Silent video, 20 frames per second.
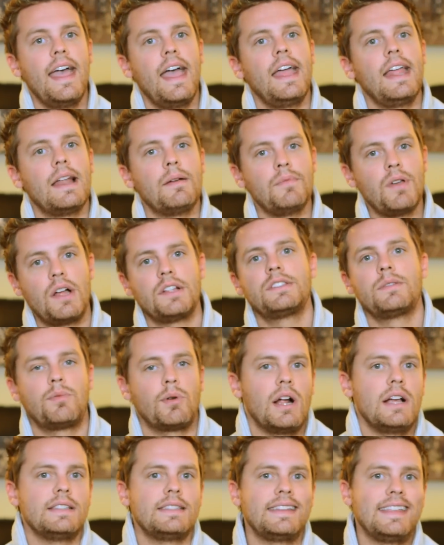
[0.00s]
and I'm not
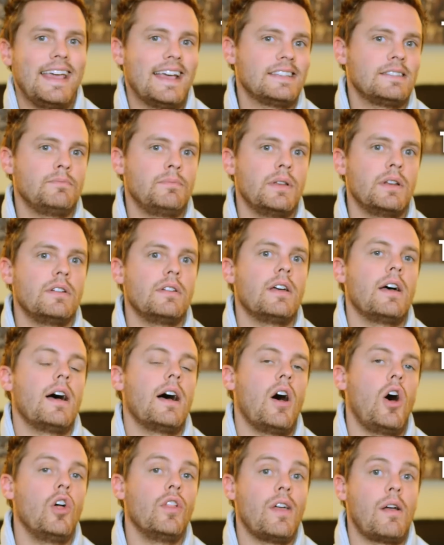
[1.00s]
surprised hasn't been
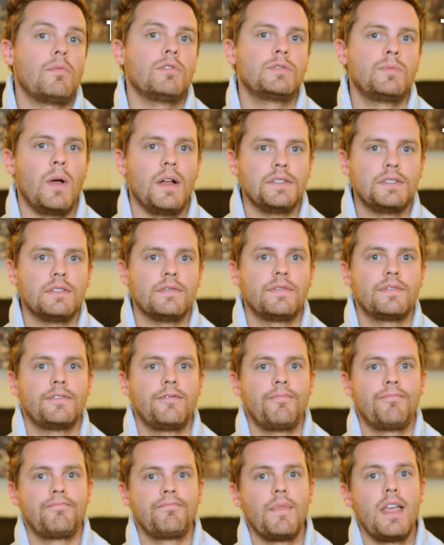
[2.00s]
uh, all that responsive.